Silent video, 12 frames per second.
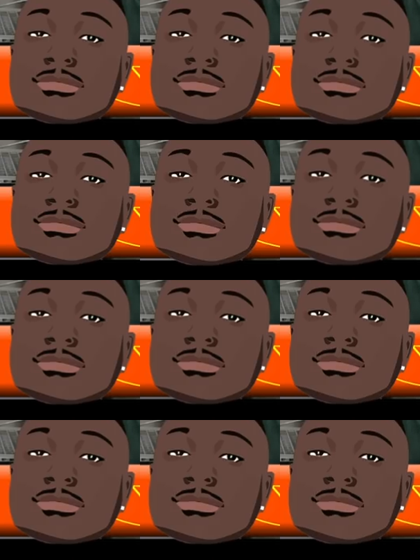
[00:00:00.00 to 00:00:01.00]

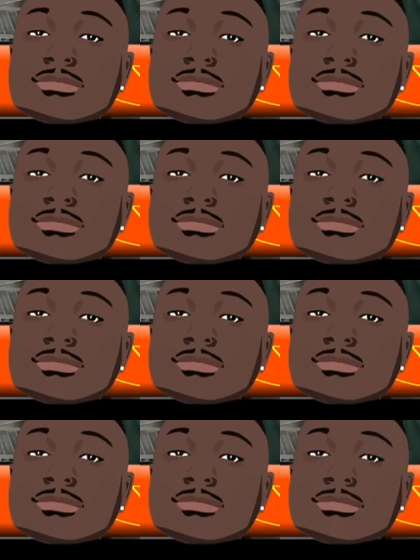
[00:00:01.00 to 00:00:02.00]

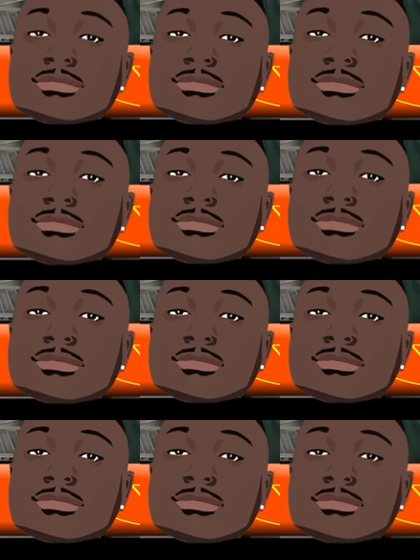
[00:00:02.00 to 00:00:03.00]

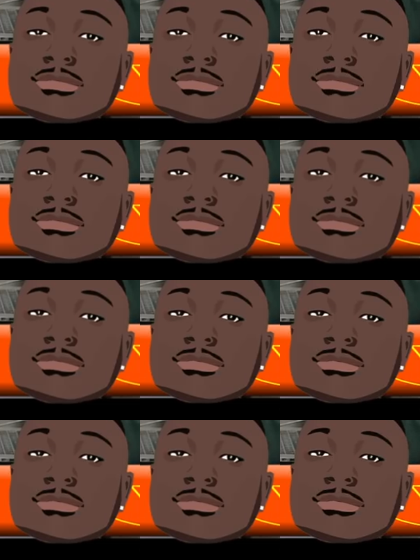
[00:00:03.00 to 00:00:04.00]

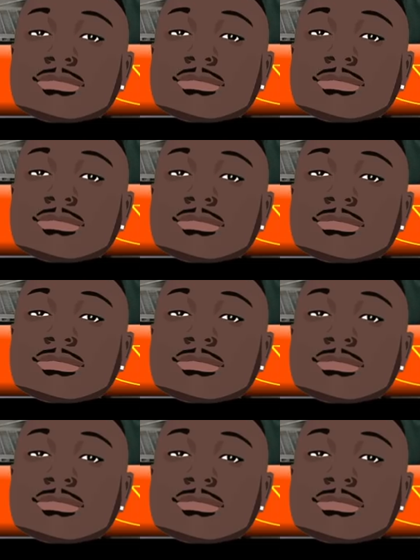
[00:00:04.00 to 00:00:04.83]
No words are spoken by the person on screen.